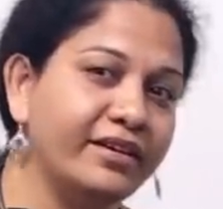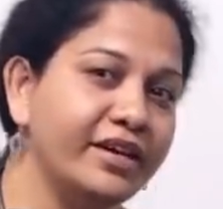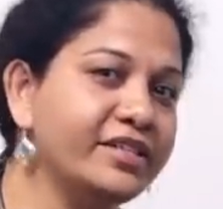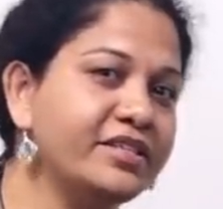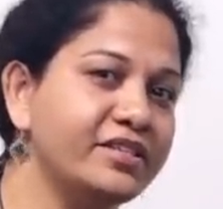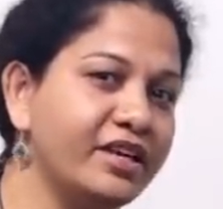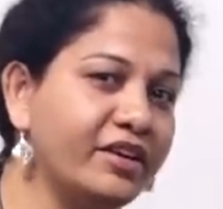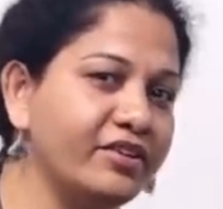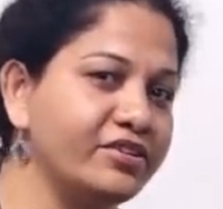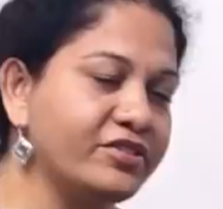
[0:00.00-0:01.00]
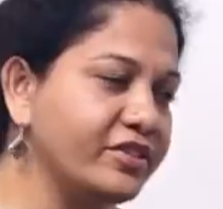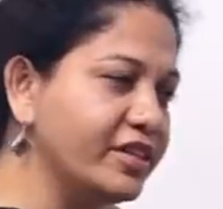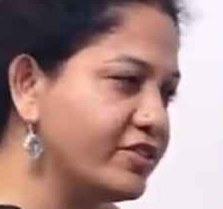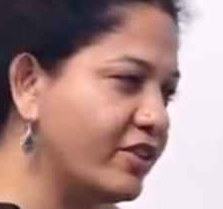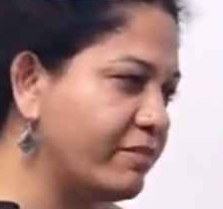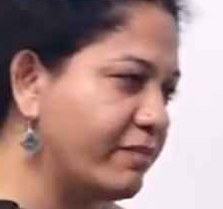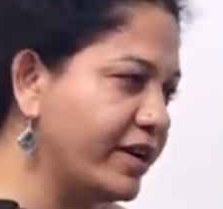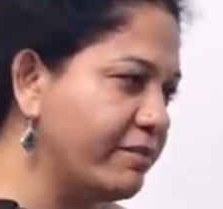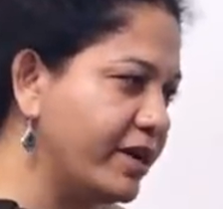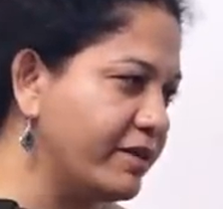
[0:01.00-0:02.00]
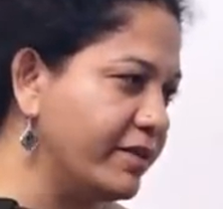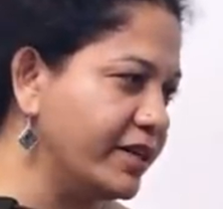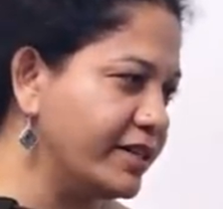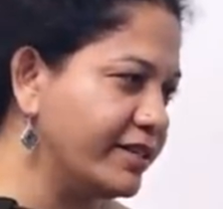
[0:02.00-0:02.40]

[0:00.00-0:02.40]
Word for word: AC challaga ussundi is not my department.